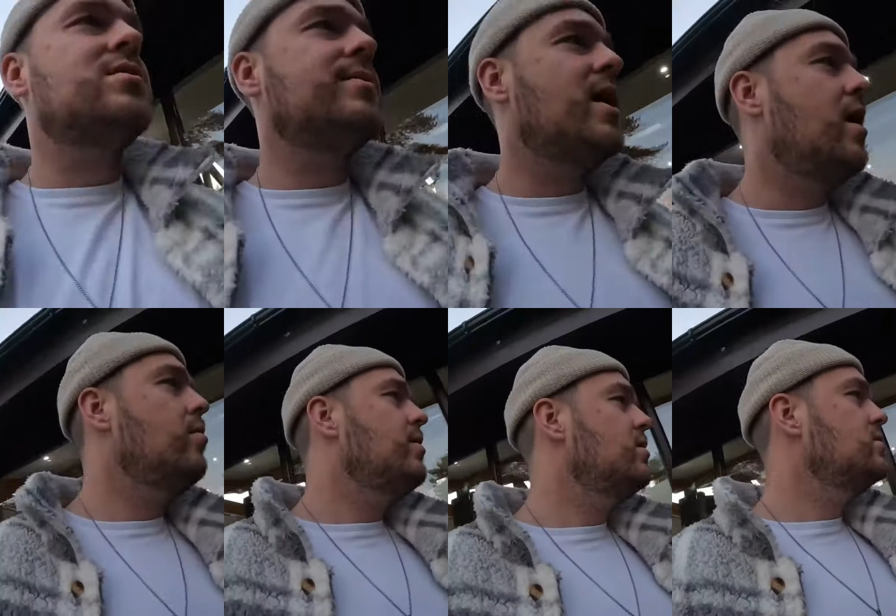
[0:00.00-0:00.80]
some
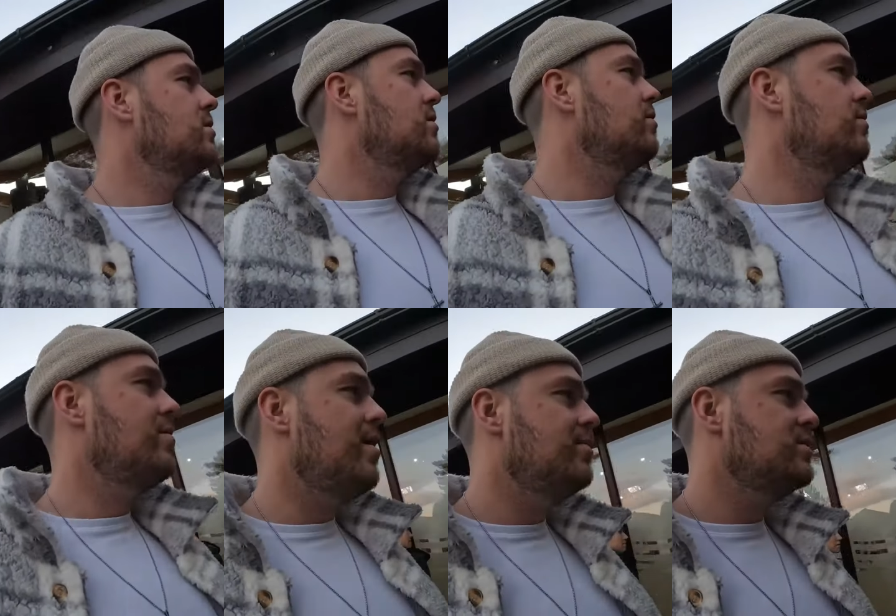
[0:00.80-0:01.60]
kettlebells, you know,
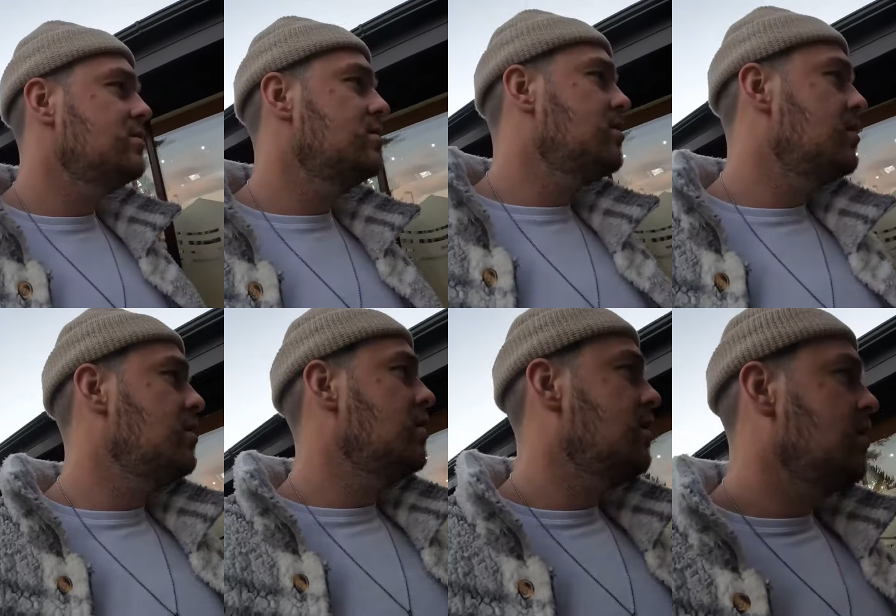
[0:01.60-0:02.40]
from Amazon.
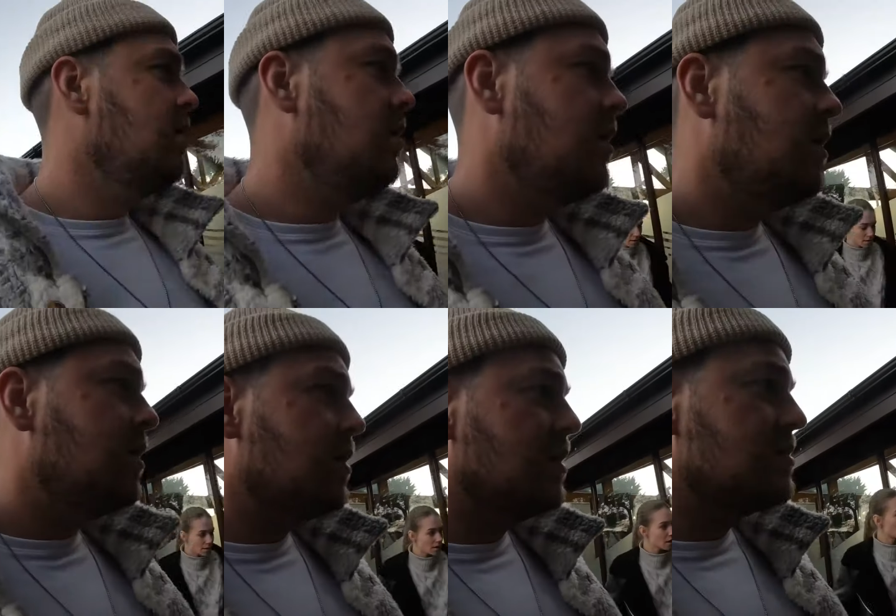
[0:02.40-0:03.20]
And